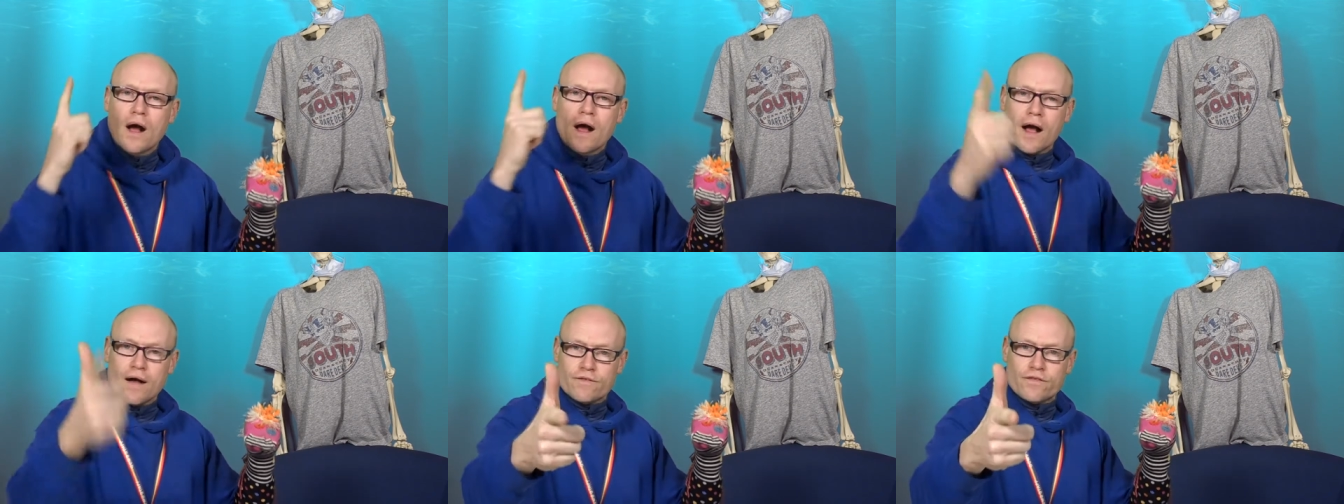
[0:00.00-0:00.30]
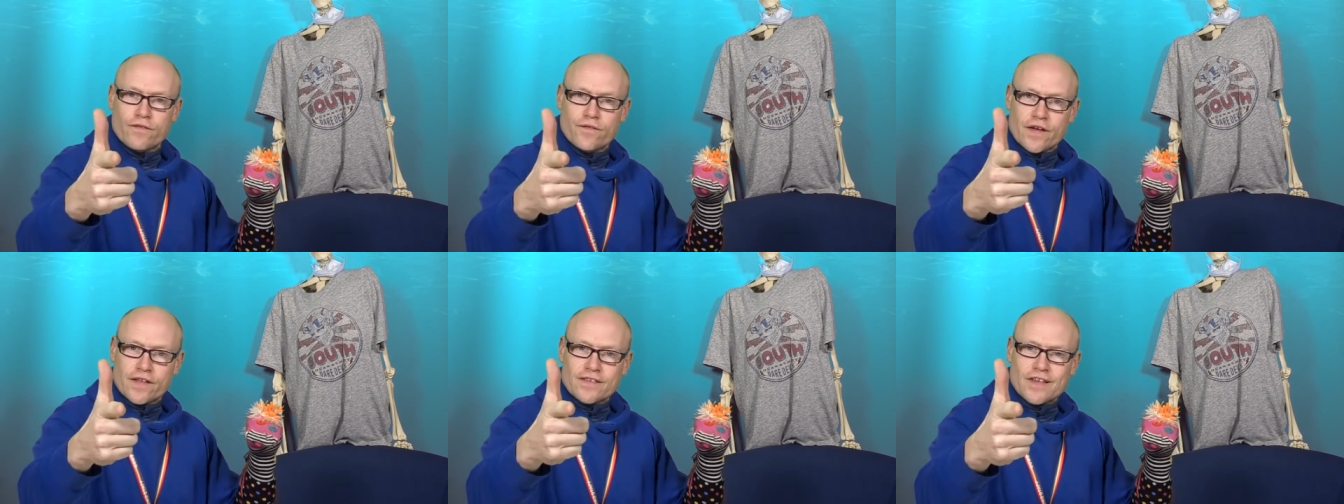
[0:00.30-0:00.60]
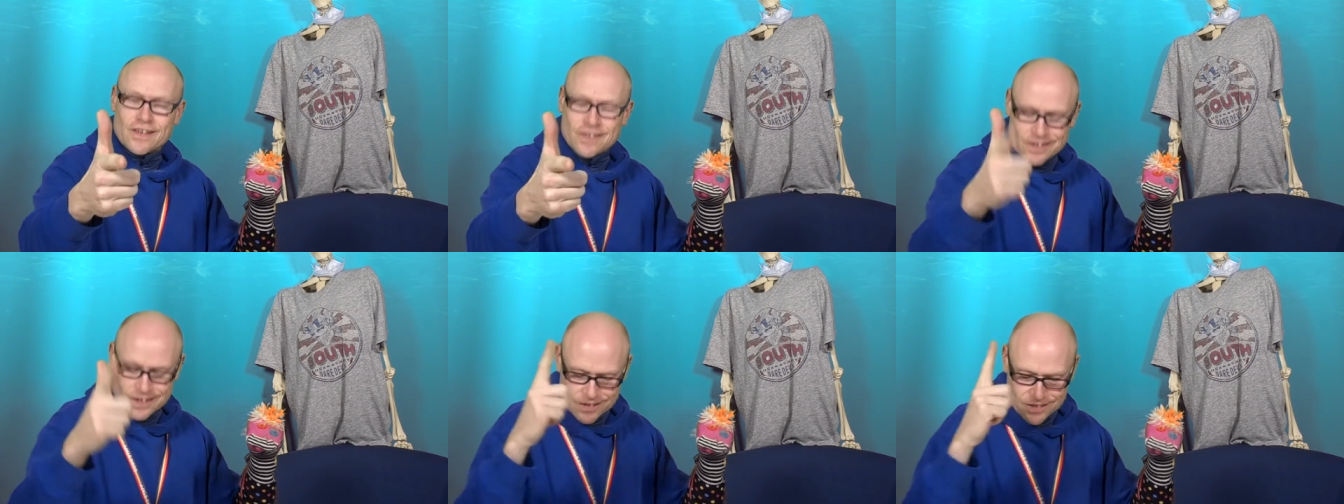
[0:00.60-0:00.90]
have a
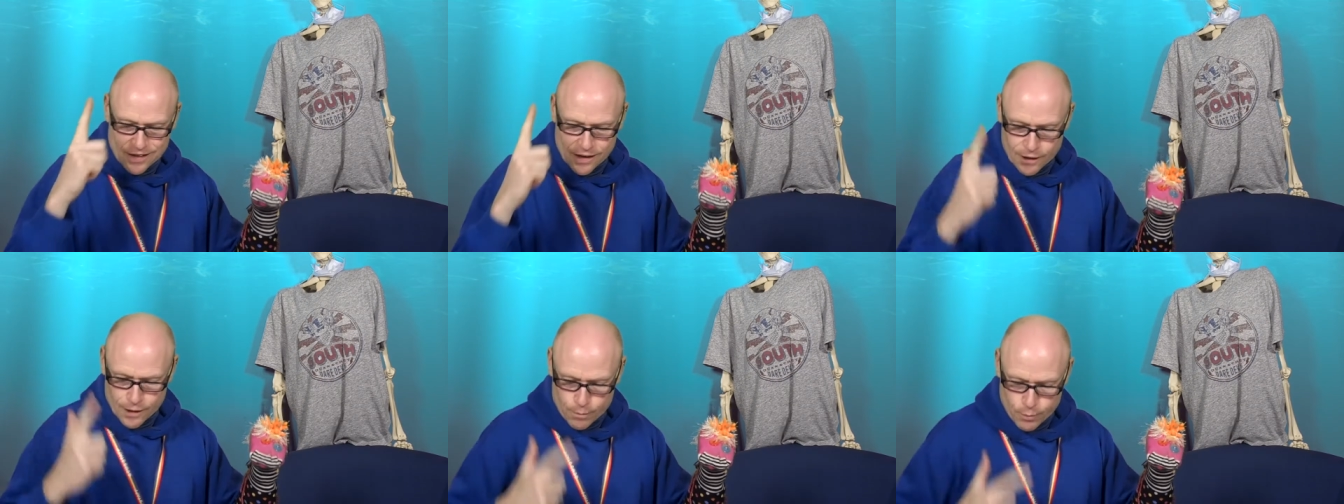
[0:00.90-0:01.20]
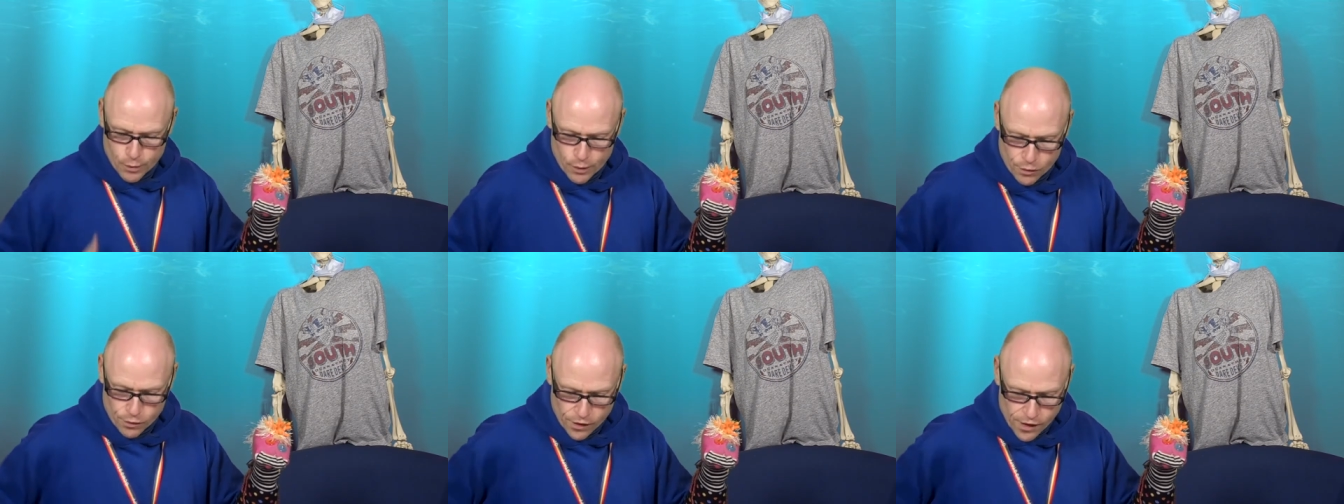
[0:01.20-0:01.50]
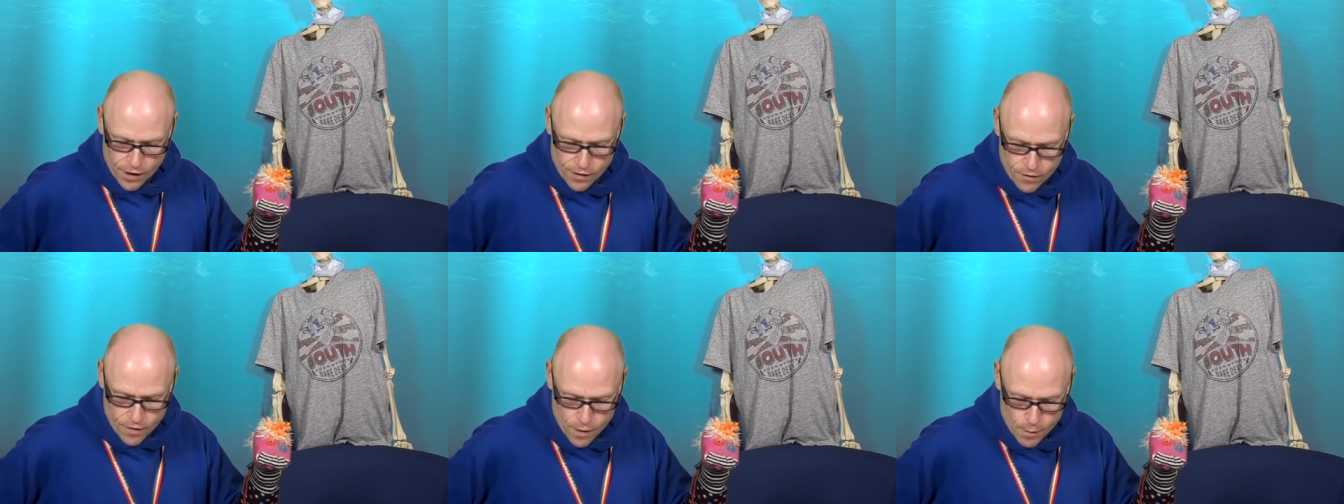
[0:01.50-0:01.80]
fantastic Saturday
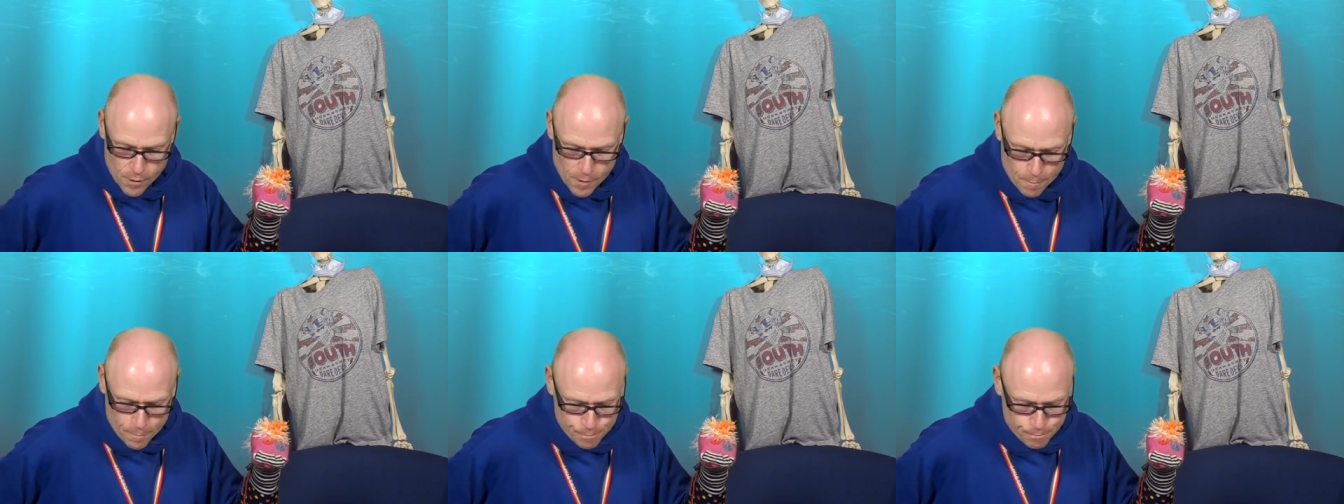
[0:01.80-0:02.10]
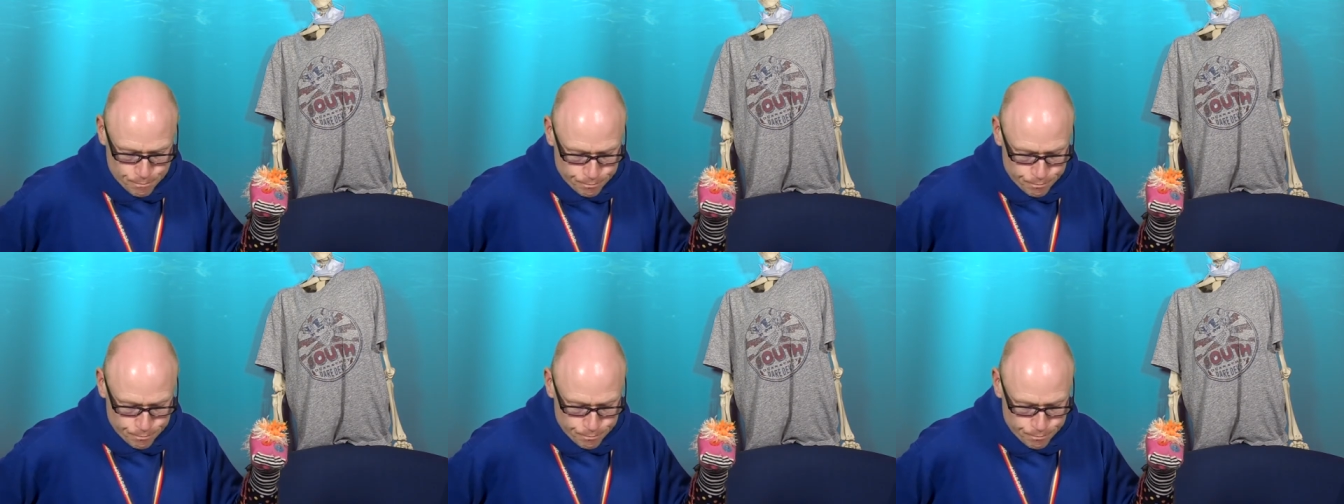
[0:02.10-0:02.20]
birthday, Roman.